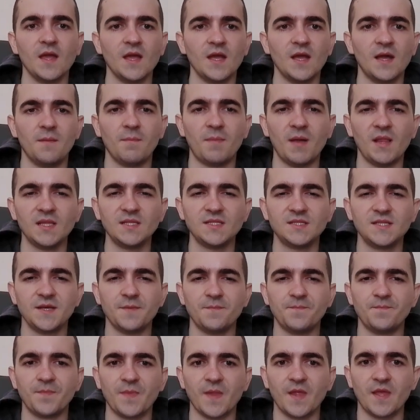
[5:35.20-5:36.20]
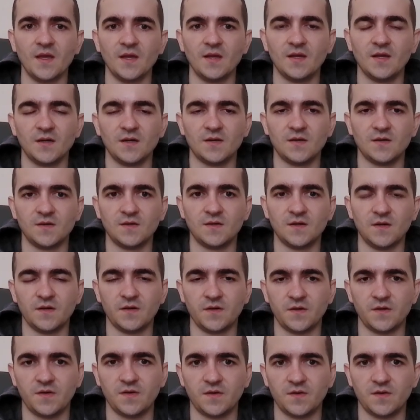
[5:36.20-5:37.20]
but let's see.
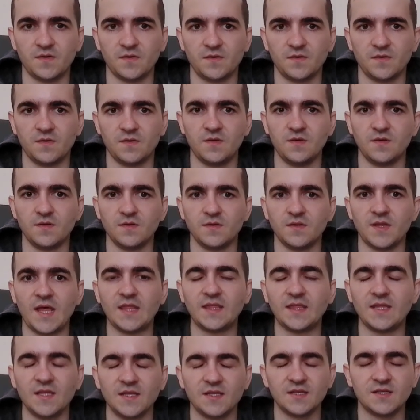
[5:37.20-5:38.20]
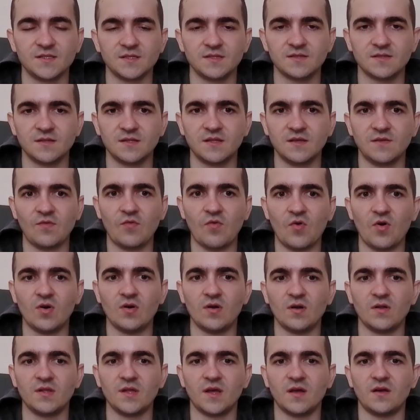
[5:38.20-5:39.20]
Knight takes d4,
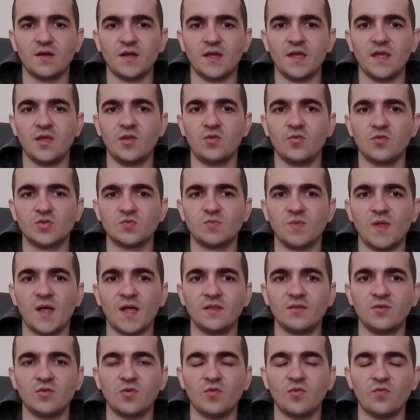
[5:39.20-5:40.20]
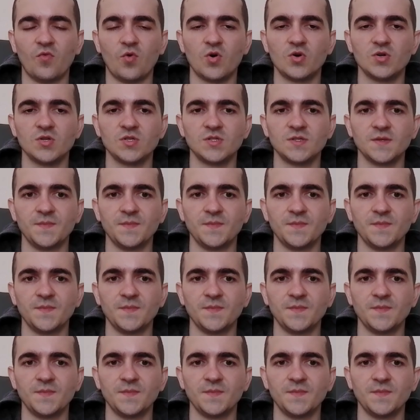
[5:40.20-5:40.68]
yeah, a huge blunder, of course.